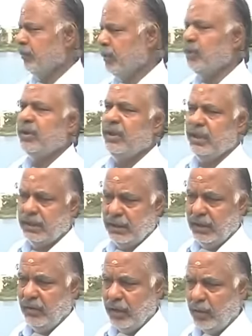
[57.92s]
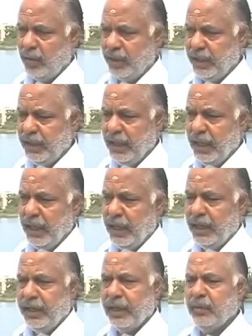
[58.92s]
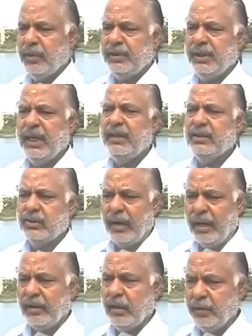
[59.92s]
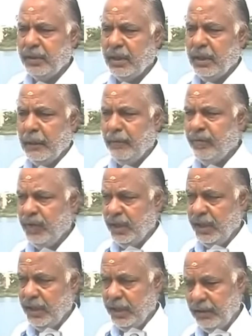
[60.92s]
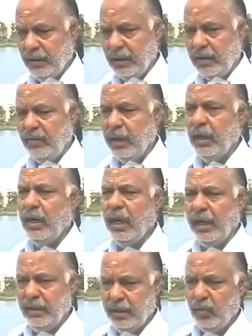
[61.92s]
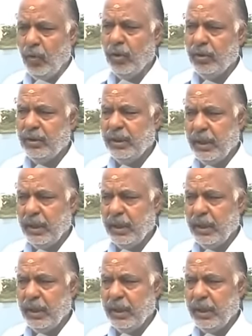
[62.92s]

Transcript: due to this uh, water body. Near about ten square kilometers, the well and the bore, they